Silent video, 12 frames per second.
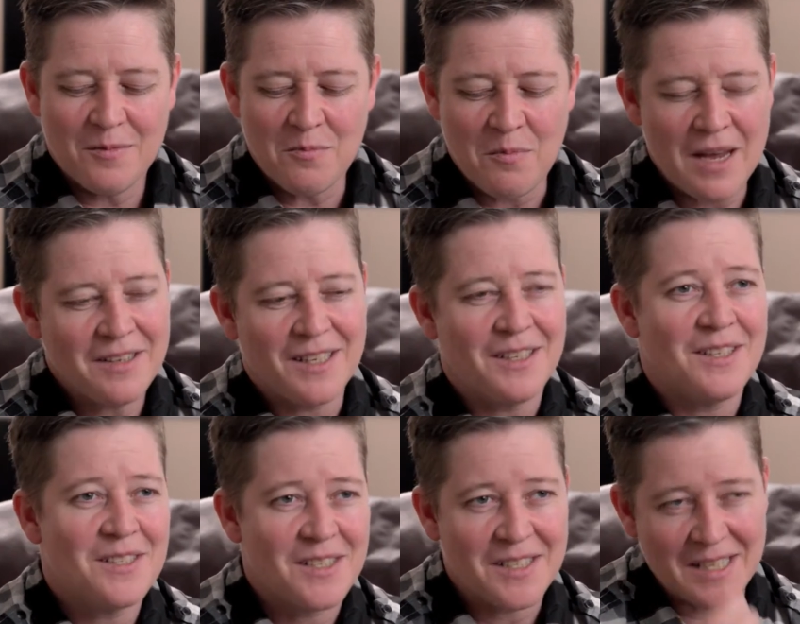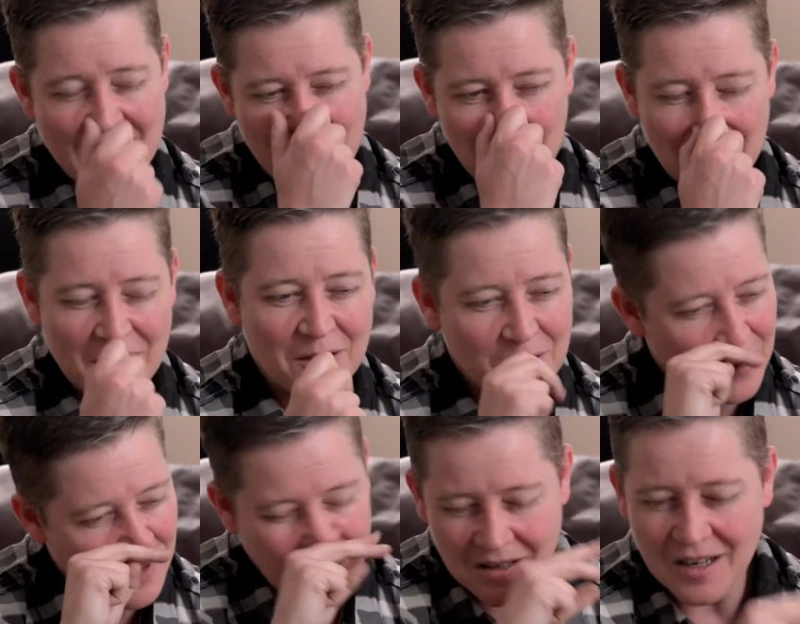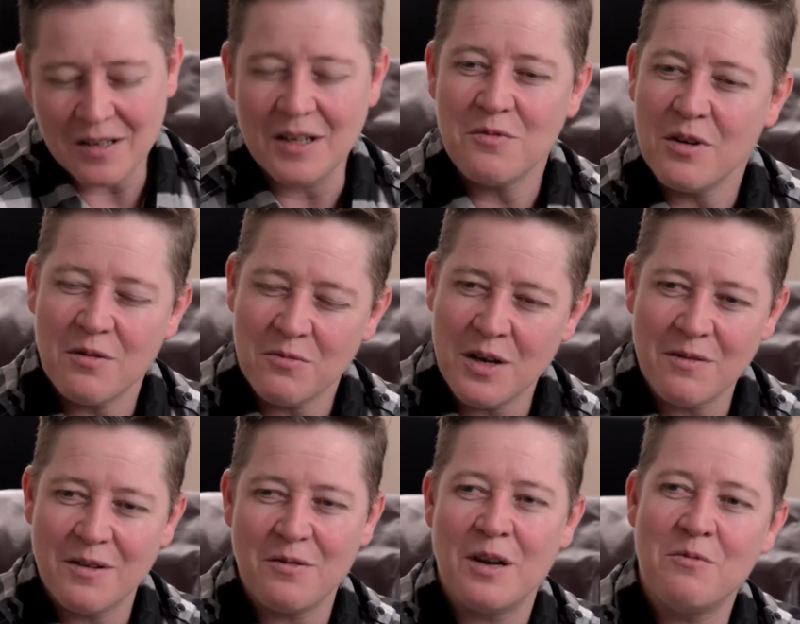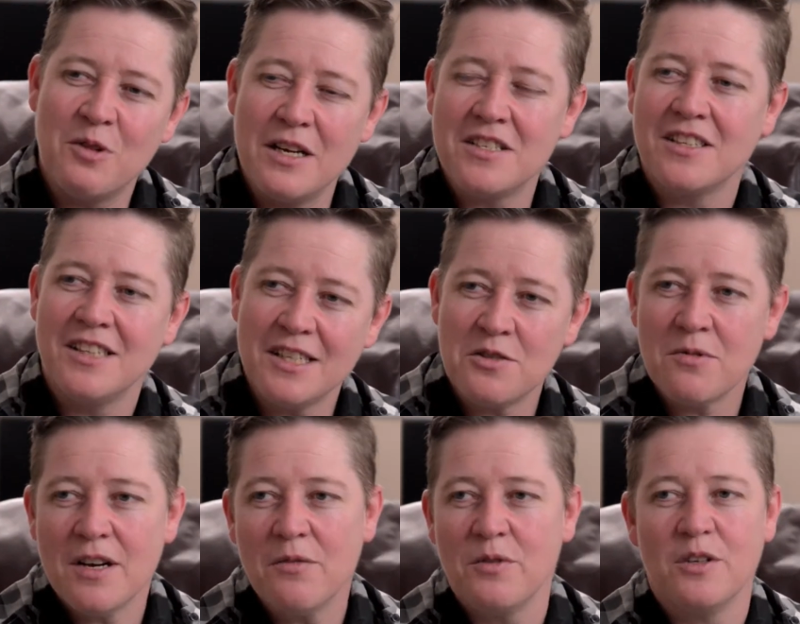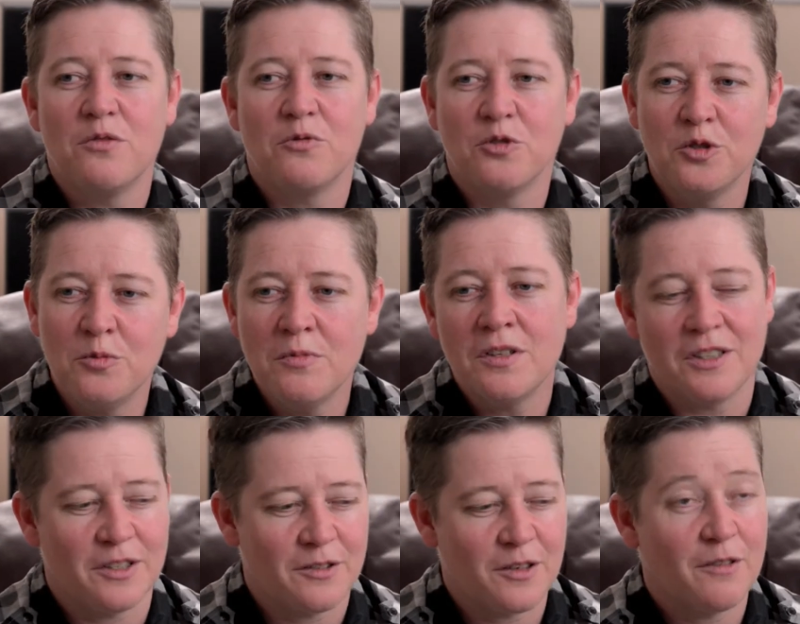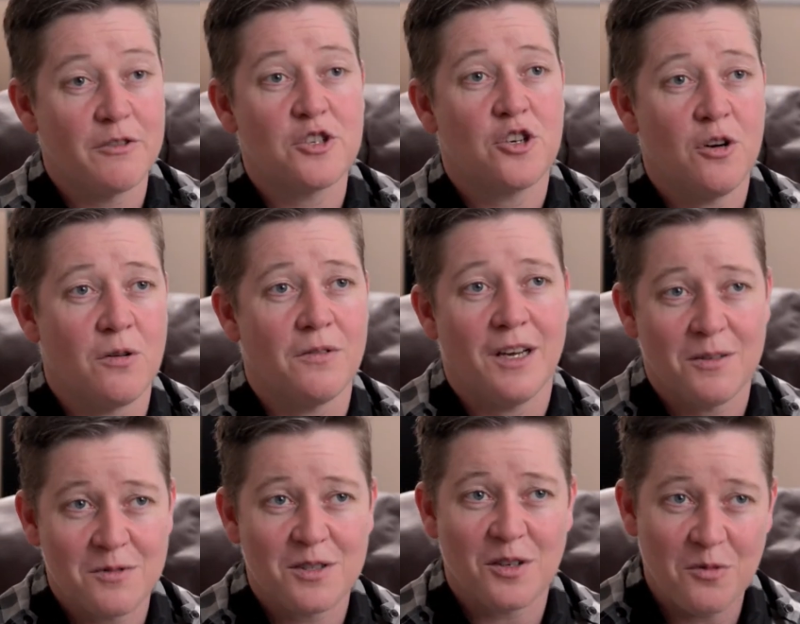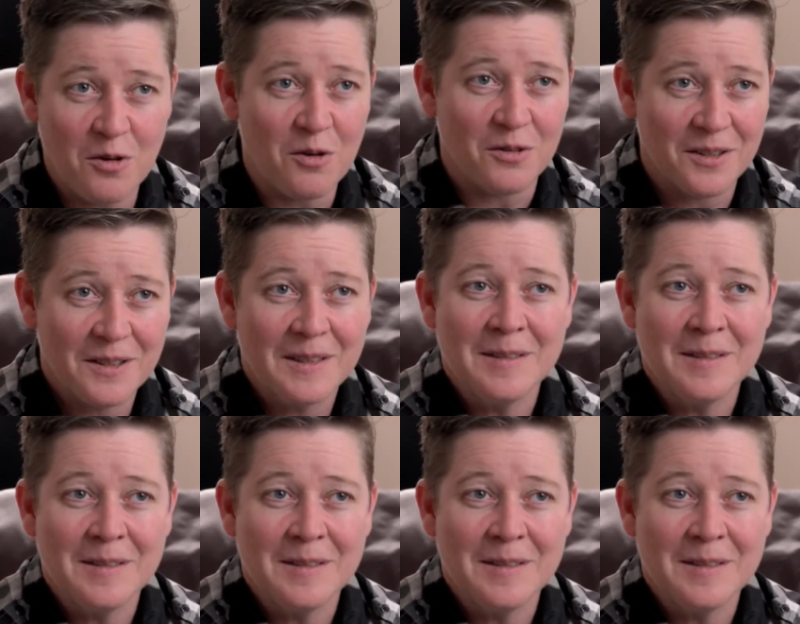make like this isn't happening or going on. Like and Ray said, "Let's write a real room clearer of a show." That was the quote.